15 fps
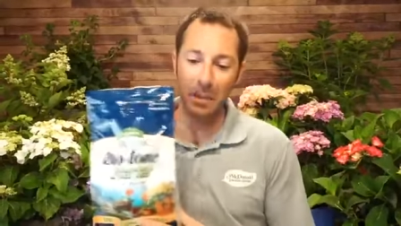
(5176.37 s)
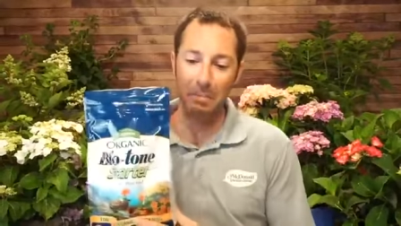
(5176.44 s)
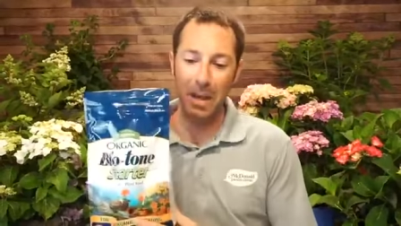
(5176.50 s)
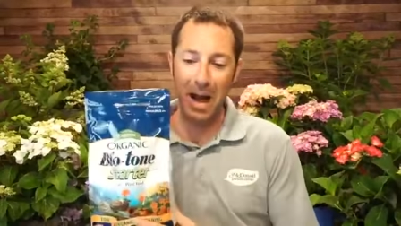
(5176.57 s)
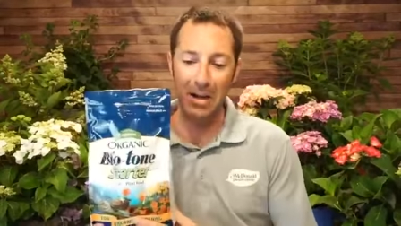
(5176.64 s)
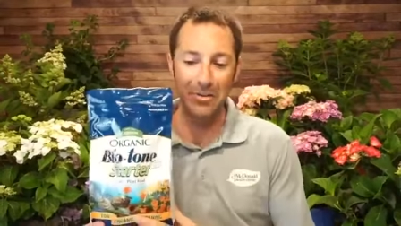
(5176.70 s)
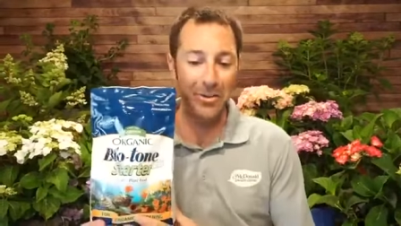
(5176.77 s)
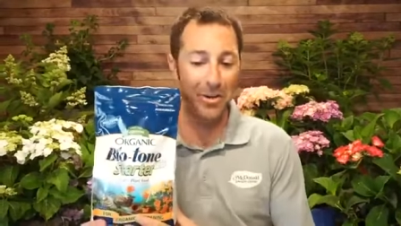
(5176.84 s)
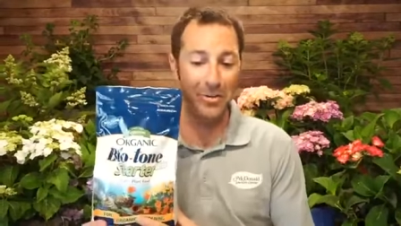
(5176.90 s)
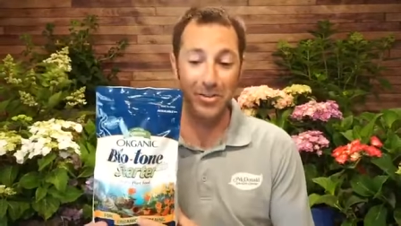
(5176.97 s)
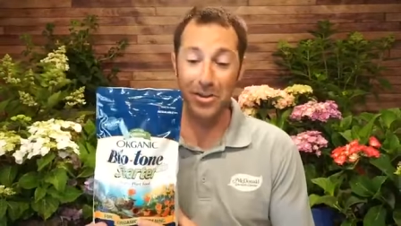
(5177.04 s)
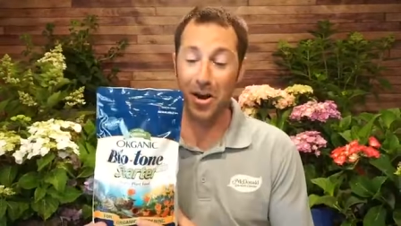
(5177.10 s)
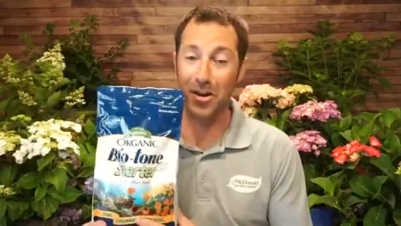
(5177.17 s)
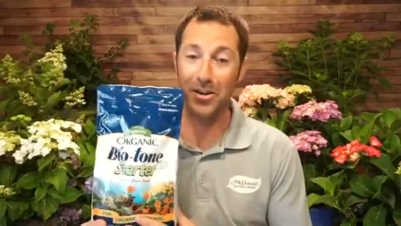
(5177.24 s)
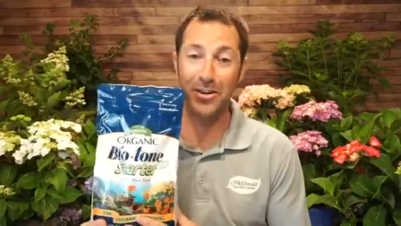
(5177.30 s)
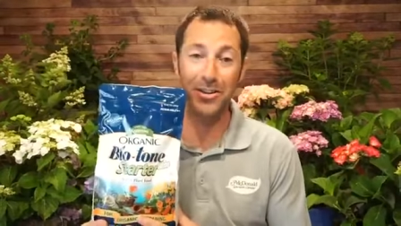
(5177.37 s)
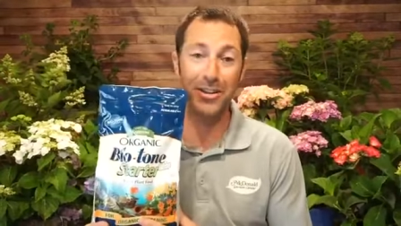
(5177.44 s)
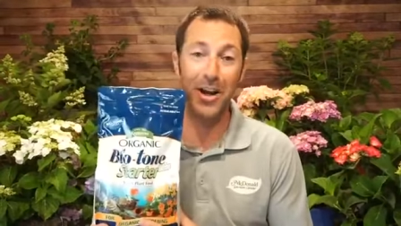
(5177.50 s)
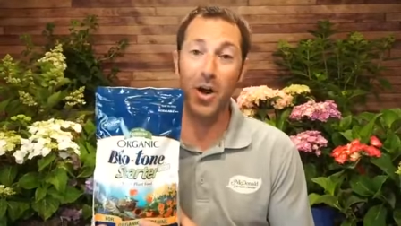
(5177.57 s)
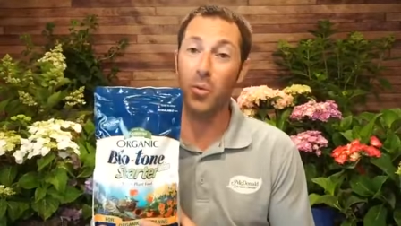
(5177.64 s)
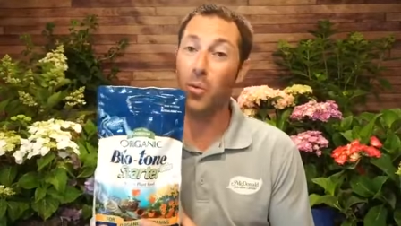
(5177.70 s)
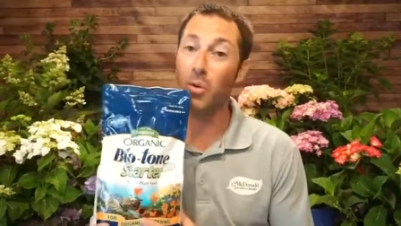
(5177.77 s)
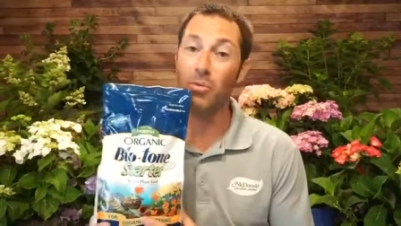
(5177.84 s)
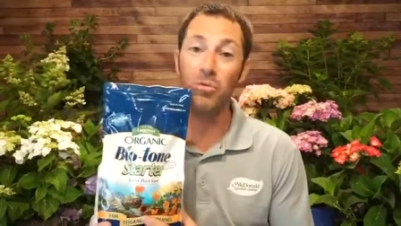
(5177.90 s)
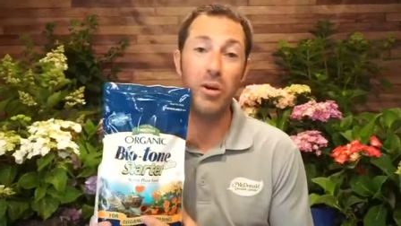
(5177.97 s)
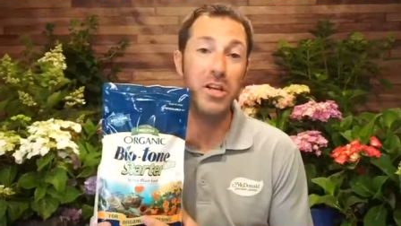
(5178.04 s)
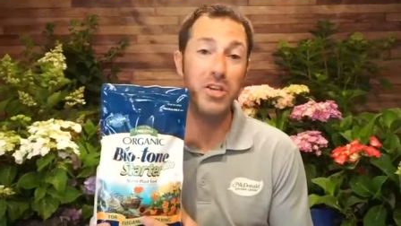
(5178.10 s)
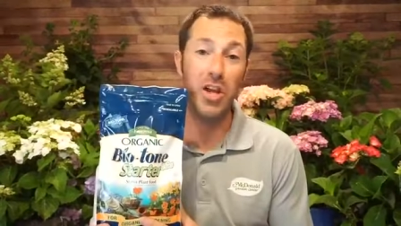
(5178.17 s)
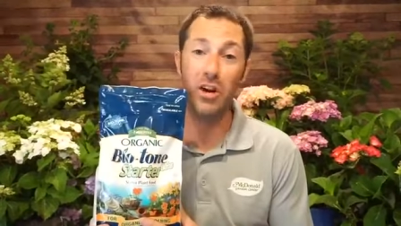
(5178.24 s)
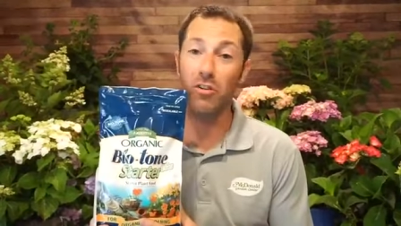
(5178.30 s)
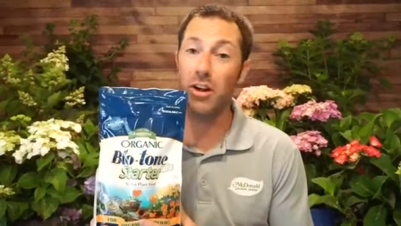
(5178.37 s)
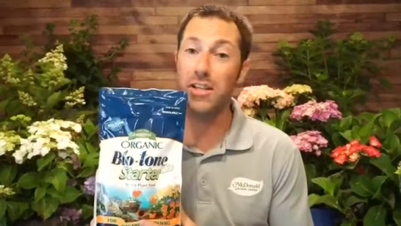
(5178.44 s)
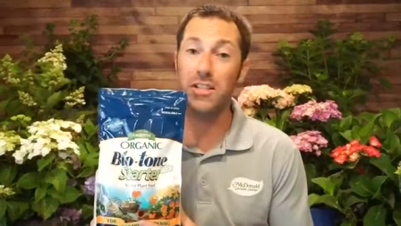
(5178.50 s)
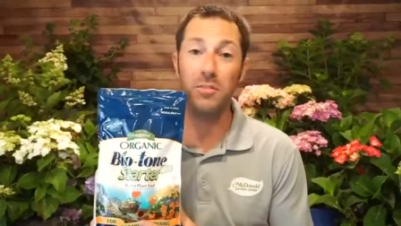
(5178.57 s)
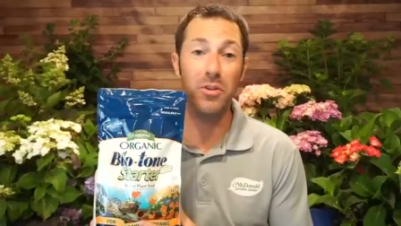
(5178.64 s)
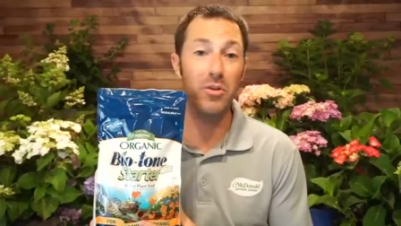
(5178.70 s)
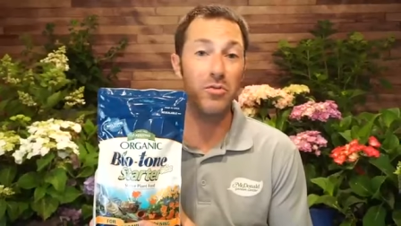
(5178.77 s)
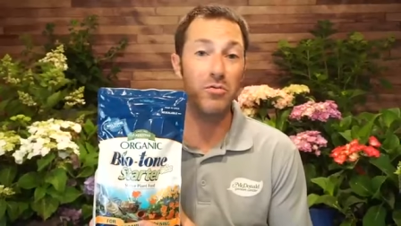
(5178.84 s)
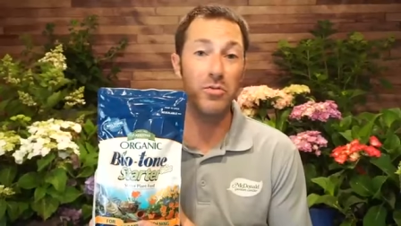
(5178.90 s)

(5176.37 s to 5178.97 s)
Biotone Starter will regenerate some of those